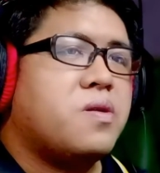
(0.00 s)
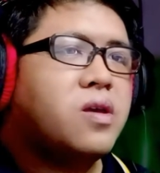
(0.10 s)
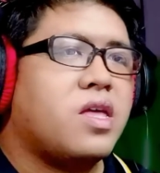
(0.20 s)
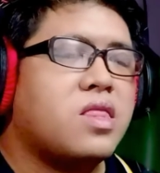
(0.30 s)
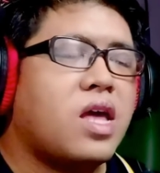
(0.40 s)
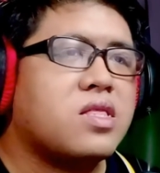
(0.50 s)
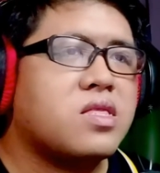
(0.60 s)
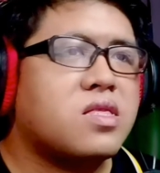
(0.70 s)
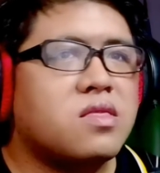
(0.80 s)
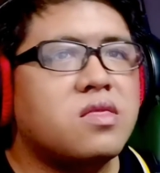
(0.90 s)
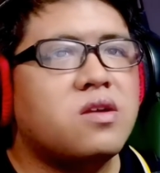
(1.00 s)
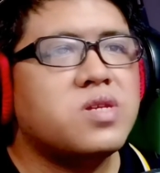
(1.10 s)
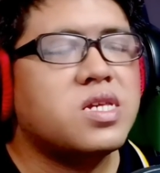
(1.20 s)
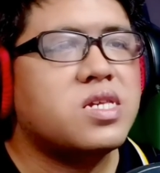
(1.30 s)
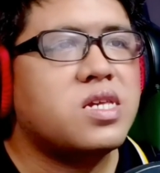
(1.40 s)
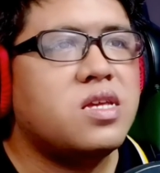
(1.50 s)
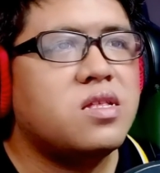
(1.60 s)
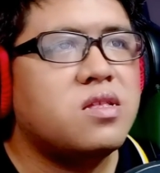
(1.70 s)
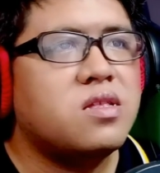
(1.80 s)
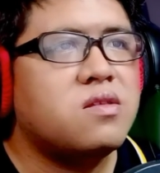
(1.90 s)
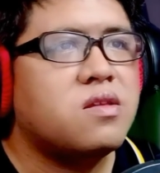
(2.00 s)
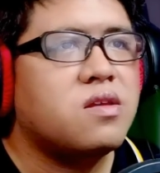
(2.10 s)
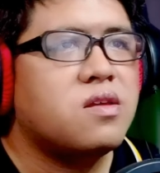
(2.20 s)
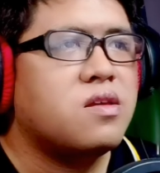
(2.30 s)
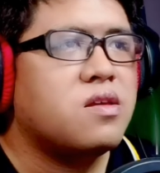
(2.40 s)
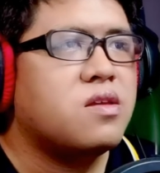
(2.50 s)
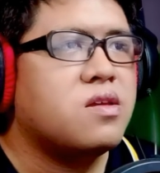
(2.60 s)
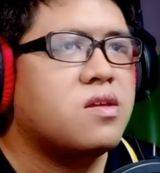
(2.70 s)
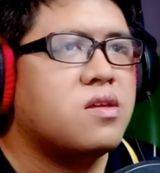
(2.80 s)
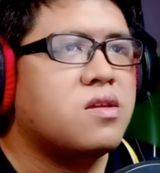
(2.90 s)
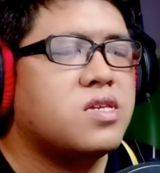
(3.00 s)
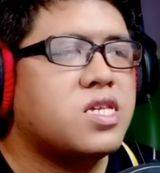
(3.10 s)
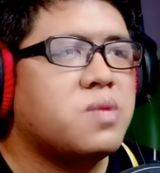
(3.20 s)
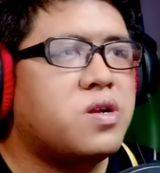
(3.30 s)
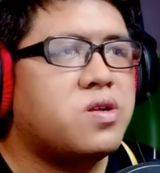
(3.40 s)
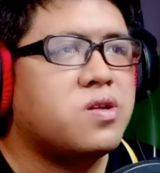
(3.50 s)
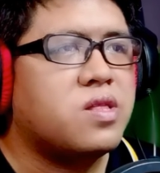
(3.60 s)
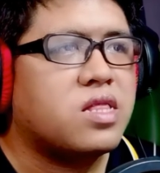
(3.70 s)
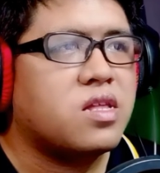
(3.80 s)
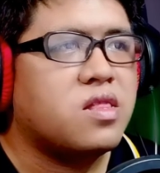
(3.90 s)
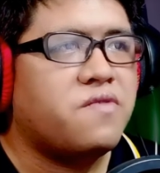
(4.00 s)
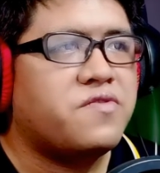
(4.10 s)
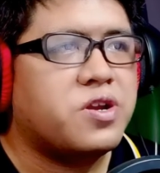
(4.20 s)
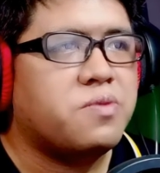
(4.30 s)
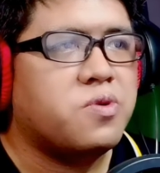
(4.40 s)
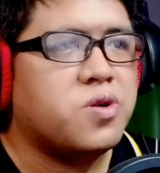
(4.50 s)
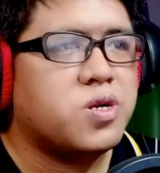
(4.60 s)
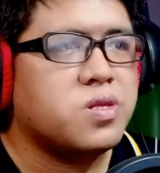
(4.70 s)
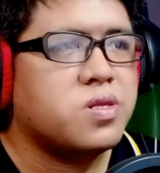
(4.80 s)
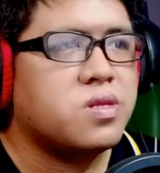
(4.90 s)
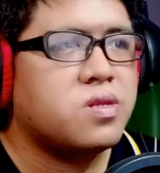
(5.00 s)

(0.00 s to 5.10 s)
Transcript: And that there was a scene similar to that in Love Cherry Motion.